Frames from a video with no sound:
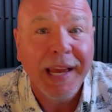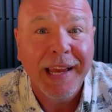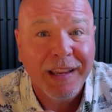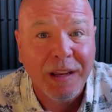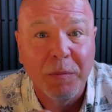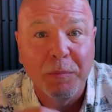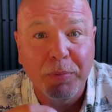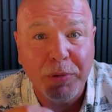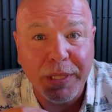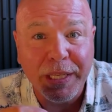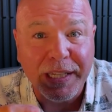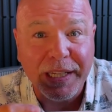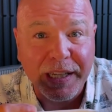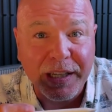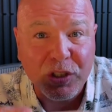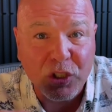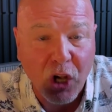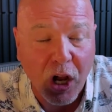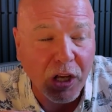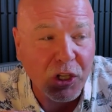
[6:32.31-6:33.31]
complete
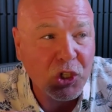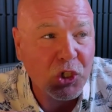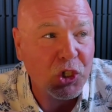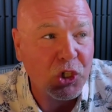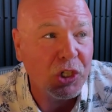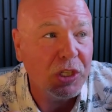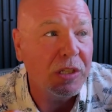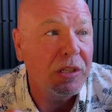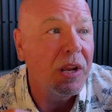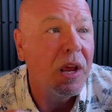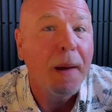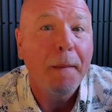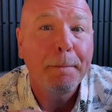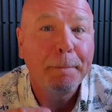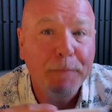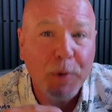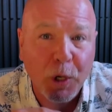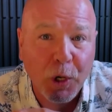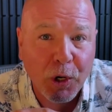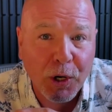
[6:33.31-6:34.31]
exhaustion,
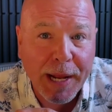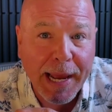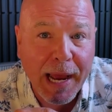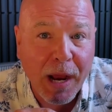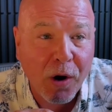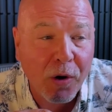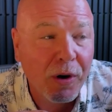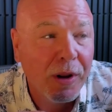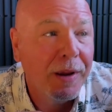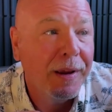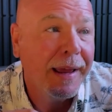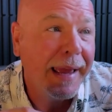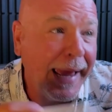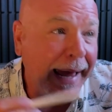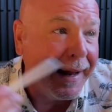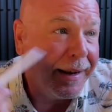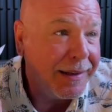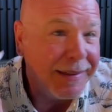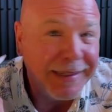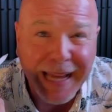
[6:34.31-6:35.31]
burnout,
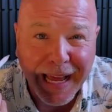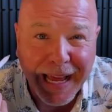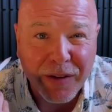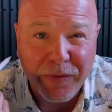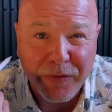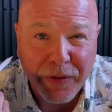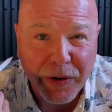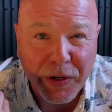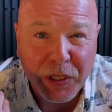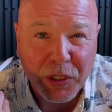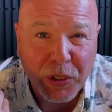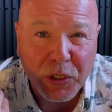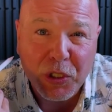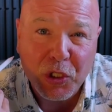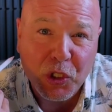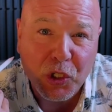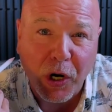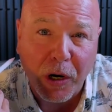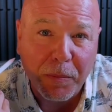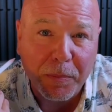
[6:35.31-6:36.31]
and not a very good
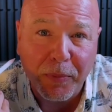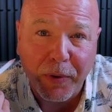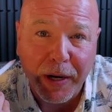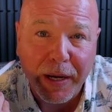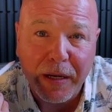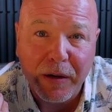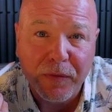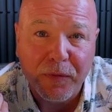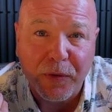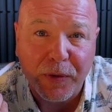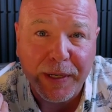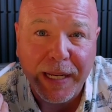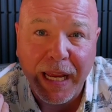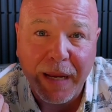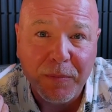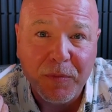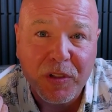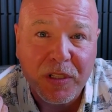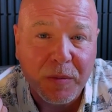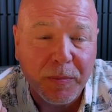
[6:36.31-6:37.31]
sharp brain for
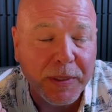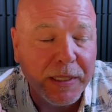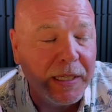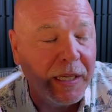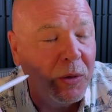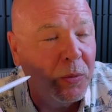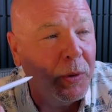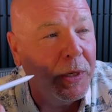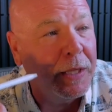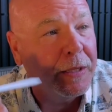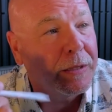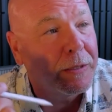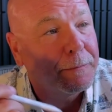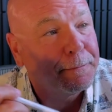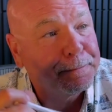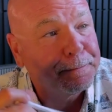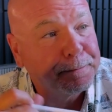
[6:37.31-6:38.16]
names to begin with.